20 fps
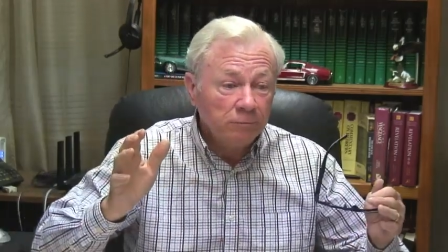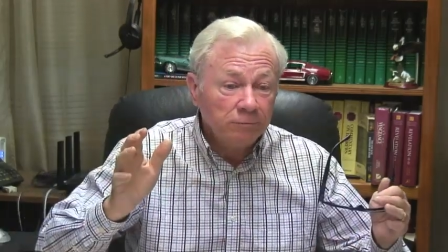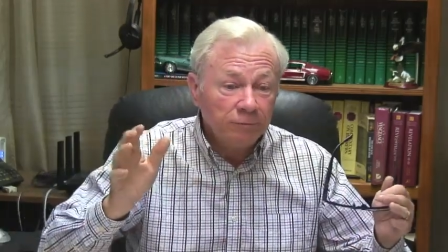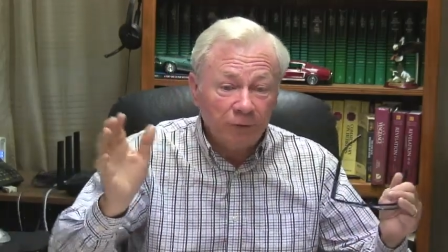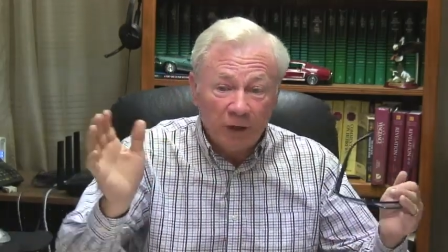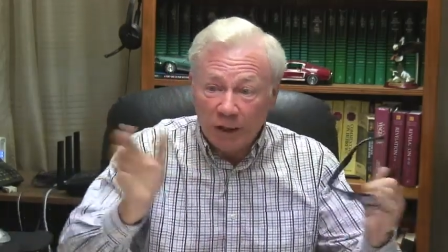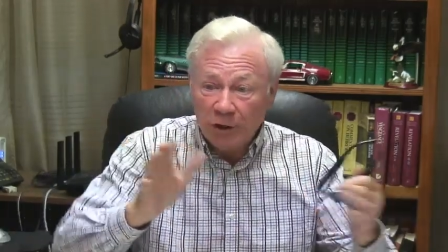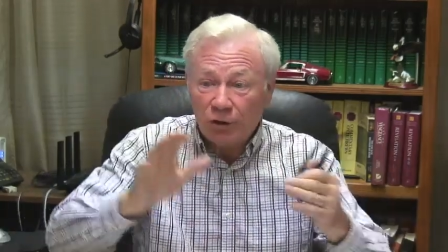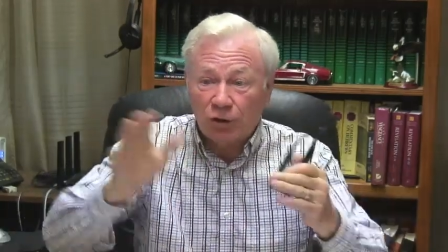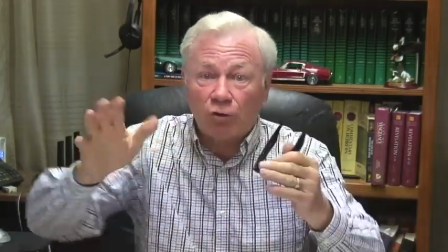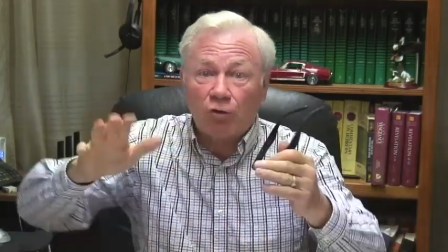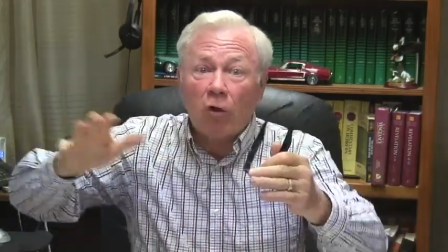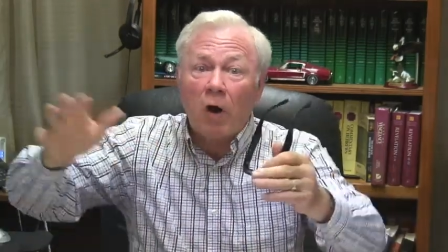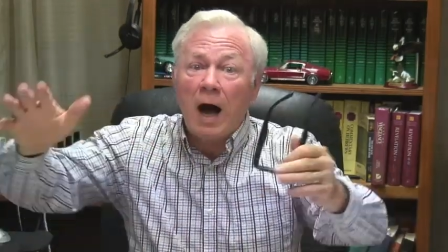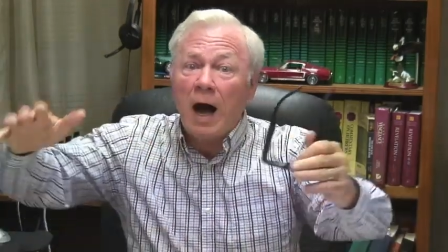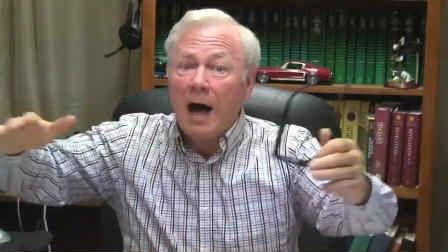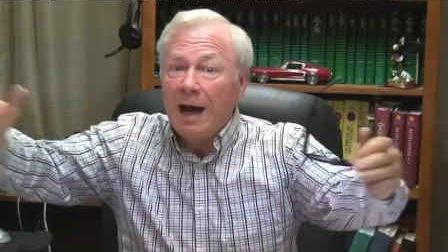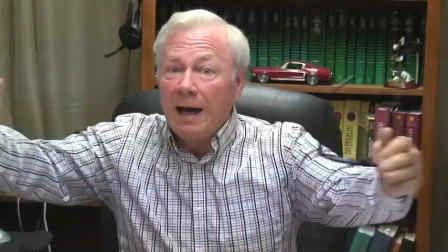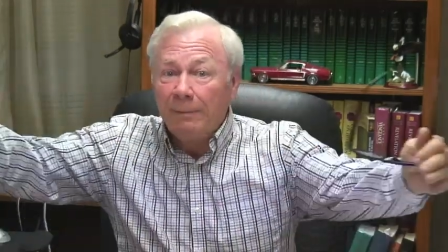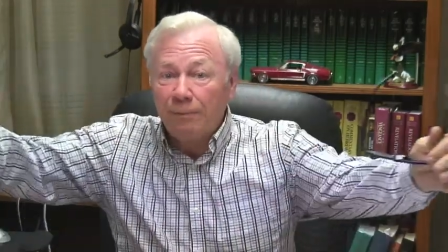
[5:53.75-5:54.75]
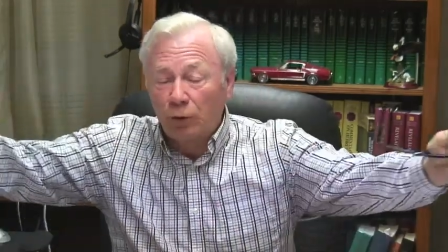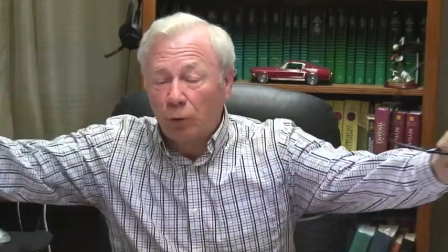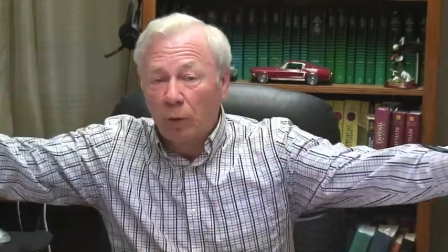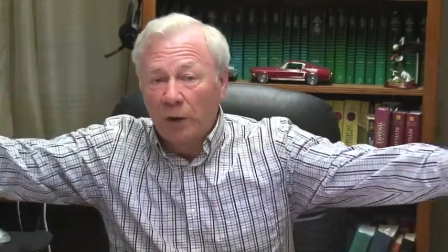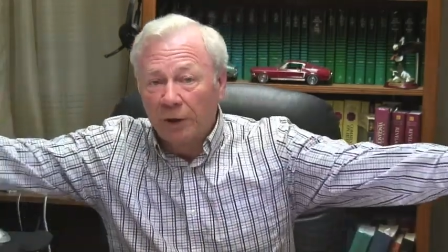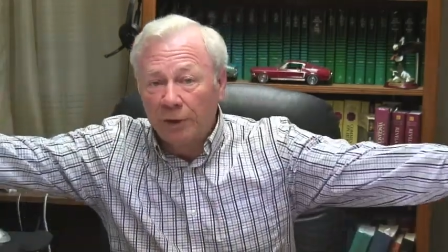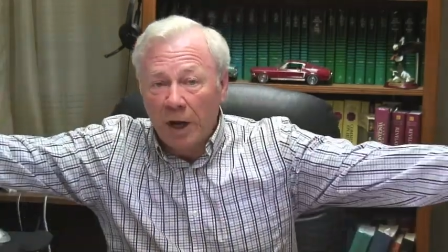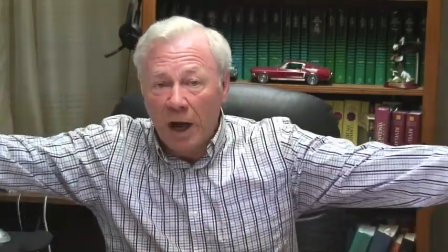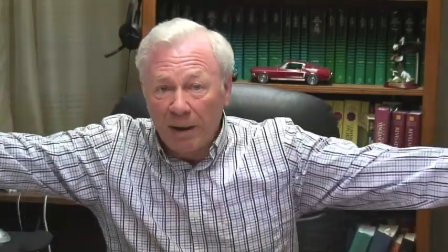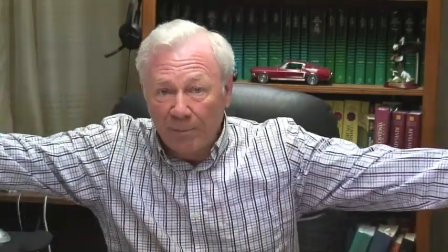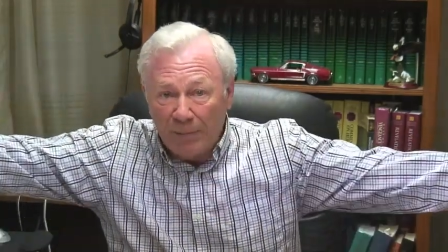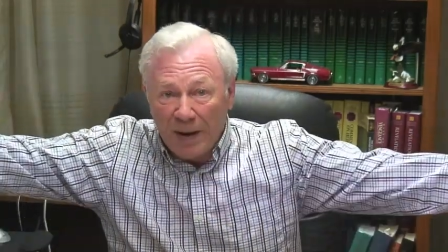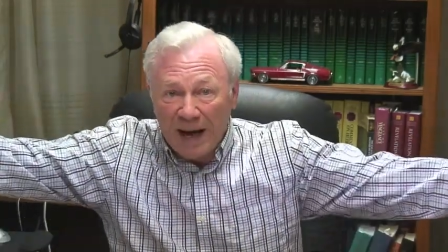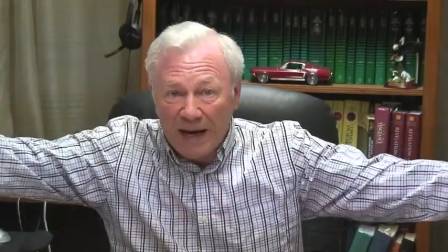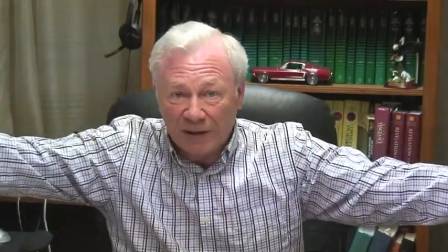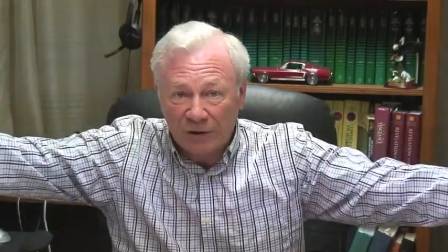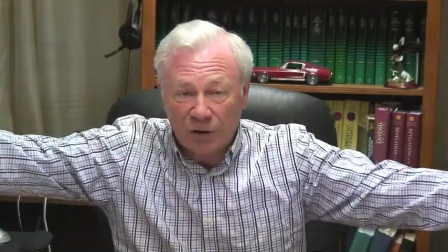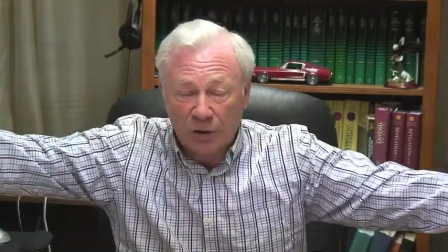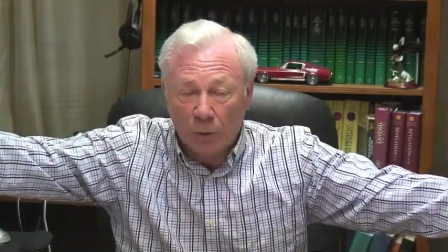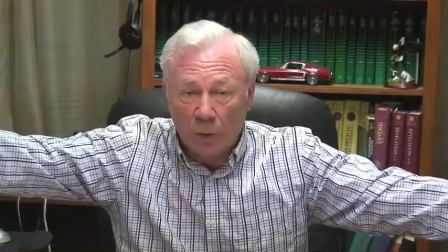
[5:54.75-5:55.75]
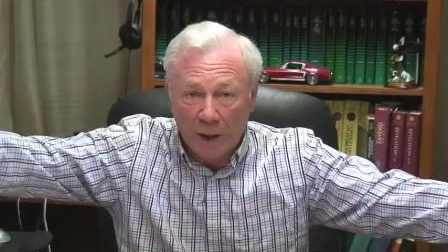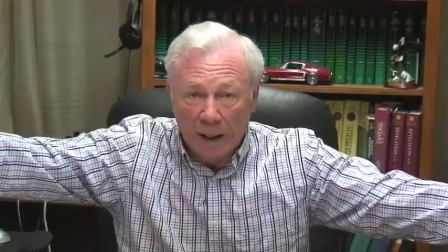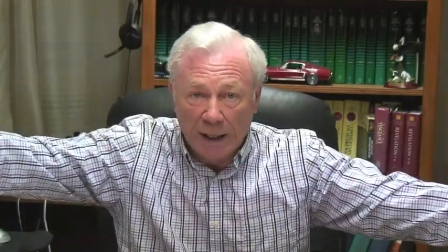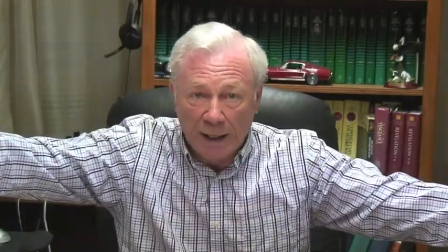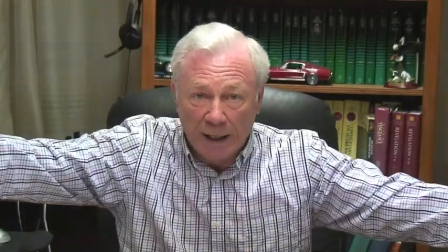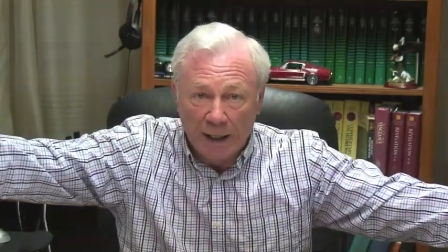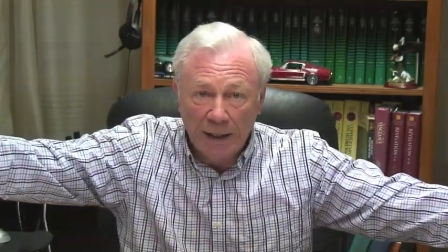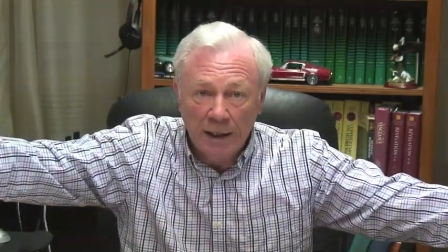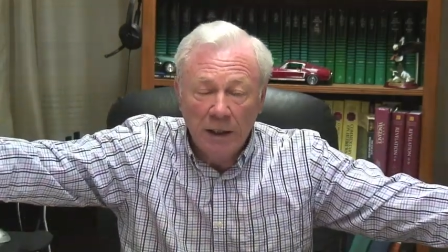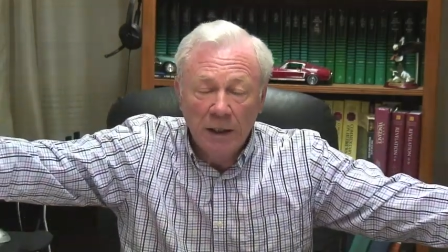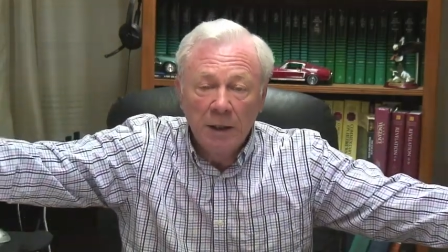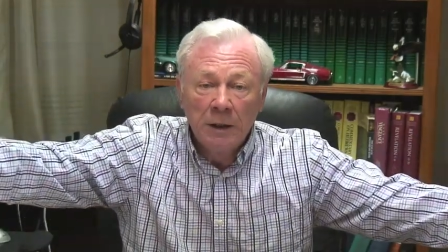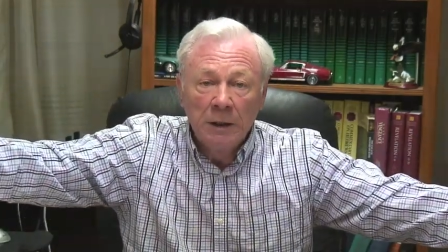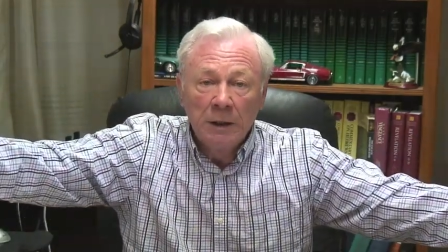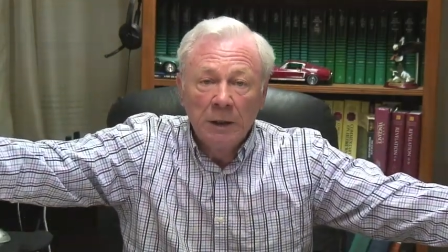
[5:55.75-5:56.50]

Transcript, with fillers: these tribes will not pass away